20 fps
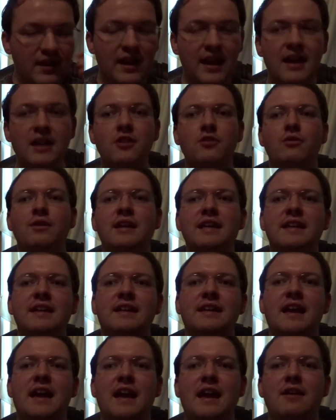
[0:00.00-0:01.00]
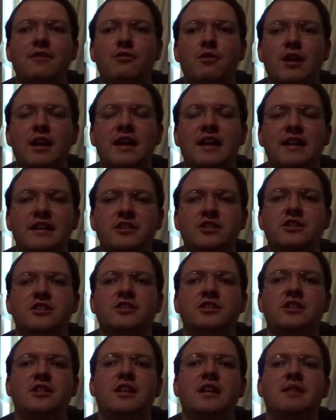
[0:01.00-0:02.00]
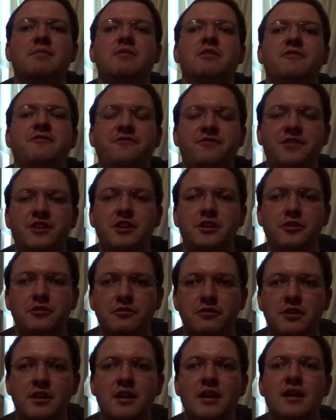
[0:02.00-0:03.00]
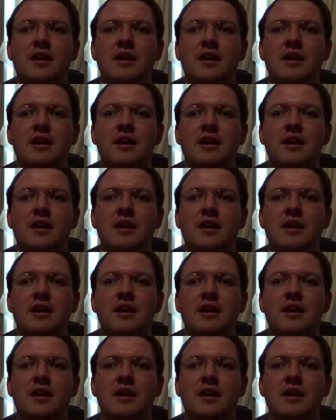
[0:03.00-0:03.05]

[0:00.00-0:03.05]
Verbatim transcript: and Queen of Katwe, just to name a few.